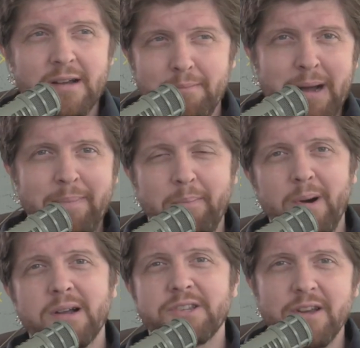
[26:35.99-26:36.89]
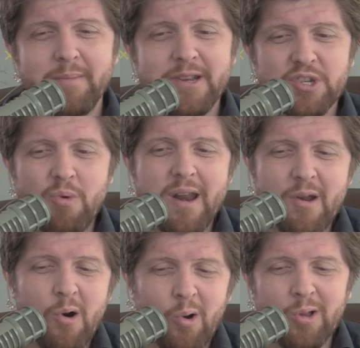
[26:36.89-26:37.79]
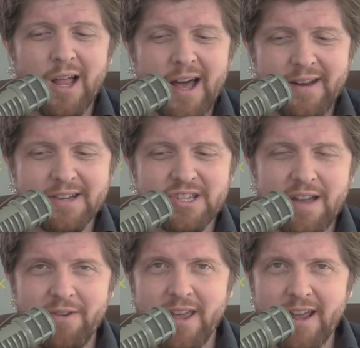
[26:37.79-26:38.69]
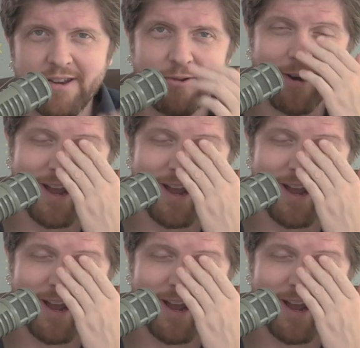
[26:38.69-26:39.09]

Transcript: Papa Buck's going to be sweating a whole lot in a 78 degree